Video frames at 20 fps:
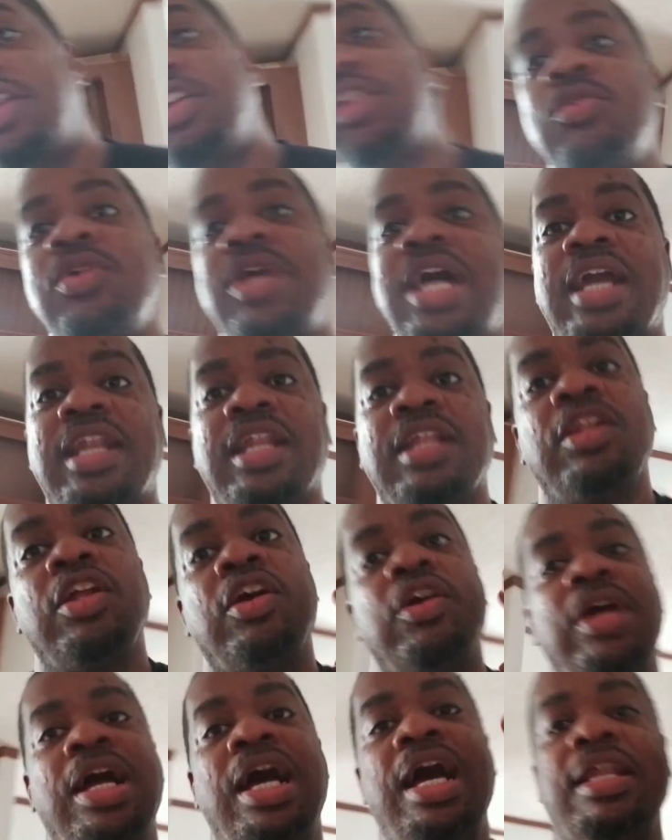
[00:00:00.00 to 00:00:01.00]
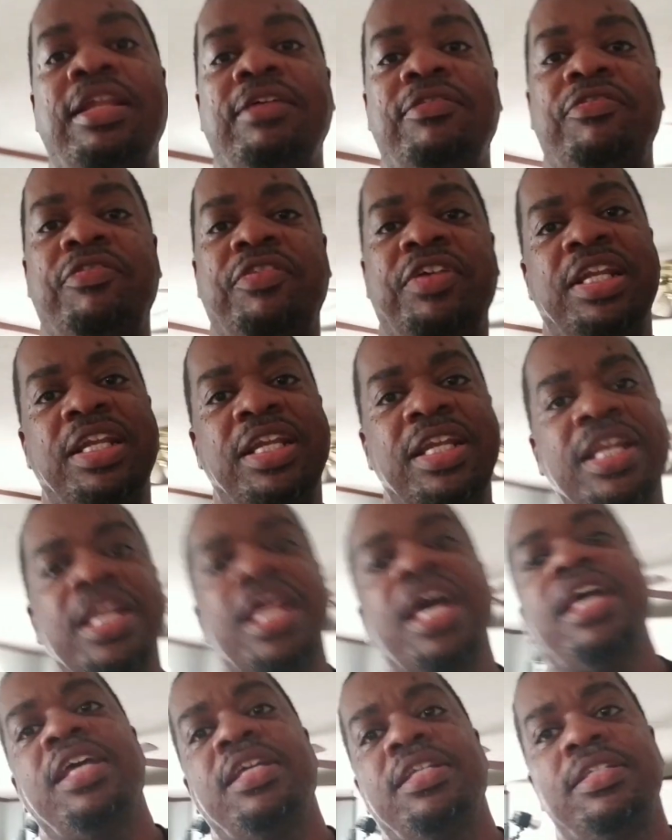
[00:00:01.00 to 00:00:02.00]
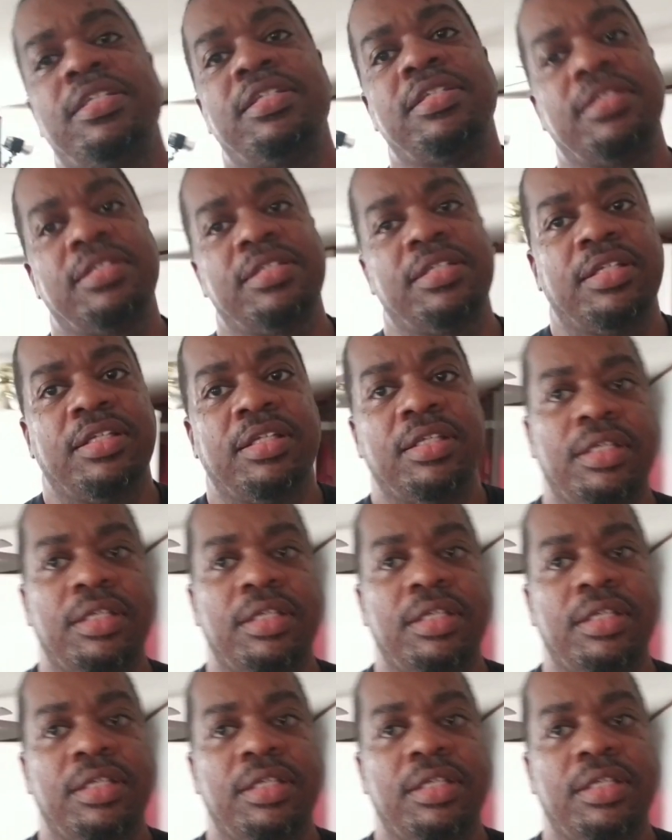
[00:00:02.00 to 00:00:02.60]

You gotta learn how to finesse.